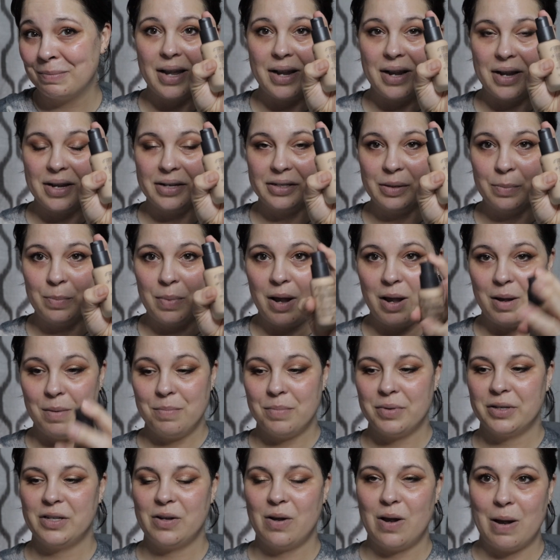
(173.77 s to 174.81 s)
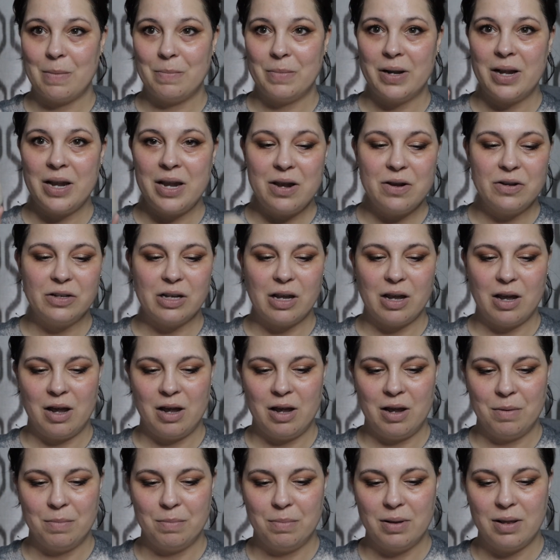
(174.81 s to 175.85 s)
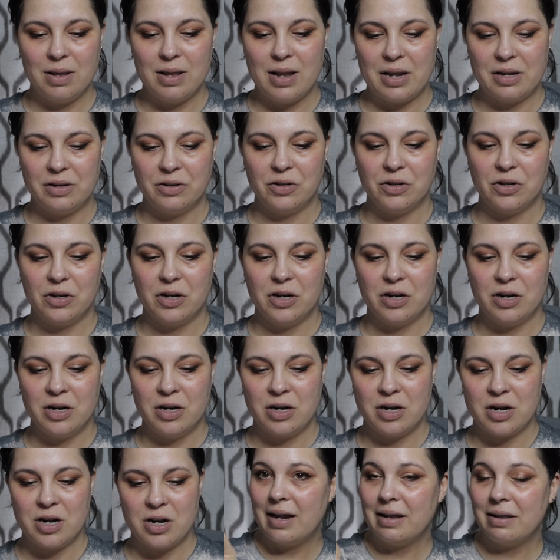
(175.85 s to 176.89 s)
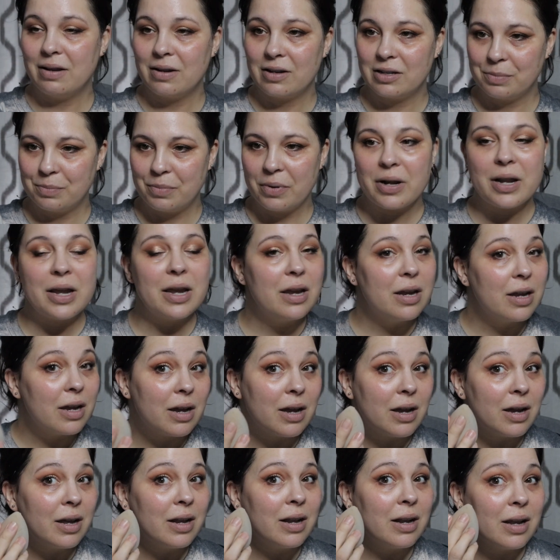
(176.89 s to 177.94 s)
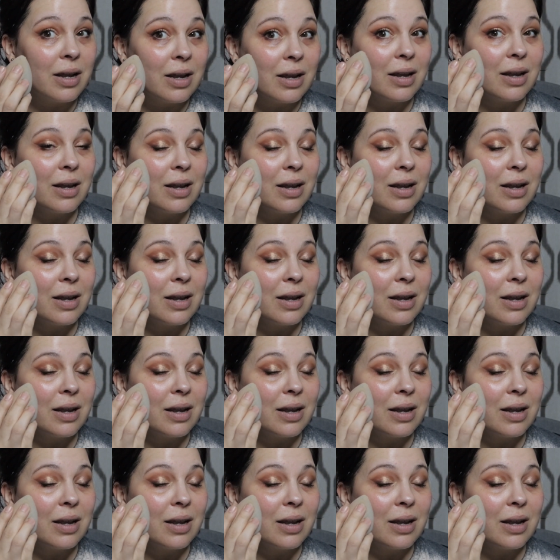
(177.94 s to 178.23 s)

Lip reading: It is a pump, so I'm going to use a blender. It looks pretty good.